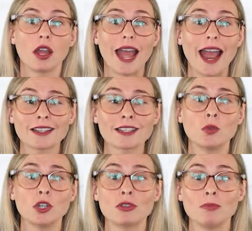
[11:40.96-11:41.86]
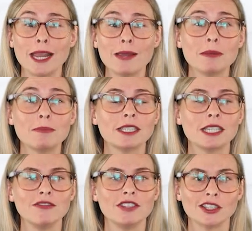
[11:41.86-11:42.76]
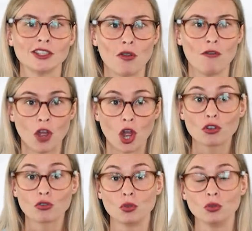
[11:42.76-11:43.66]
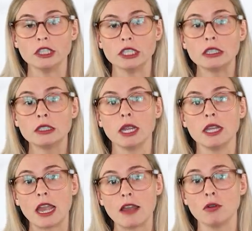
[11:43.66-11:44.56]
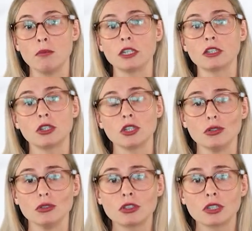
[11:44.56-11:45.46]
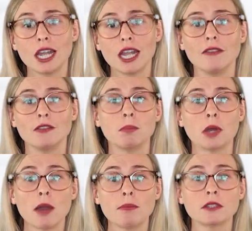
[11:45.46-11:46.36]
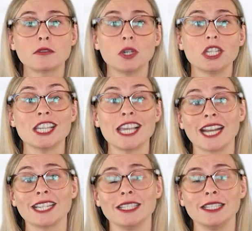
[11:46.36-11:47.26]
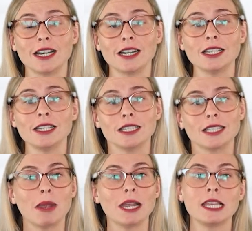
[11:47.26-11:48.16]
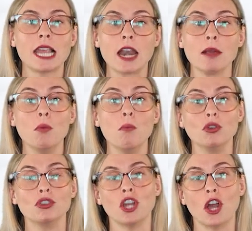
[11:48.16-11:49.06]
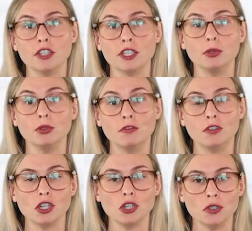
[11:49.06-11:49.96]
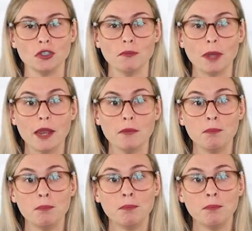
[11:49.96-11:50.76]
Acts which may be perceived as overt cruelty may therefore be excused if the purpose for which the act is done is to make the animal more serviceable for the use of man.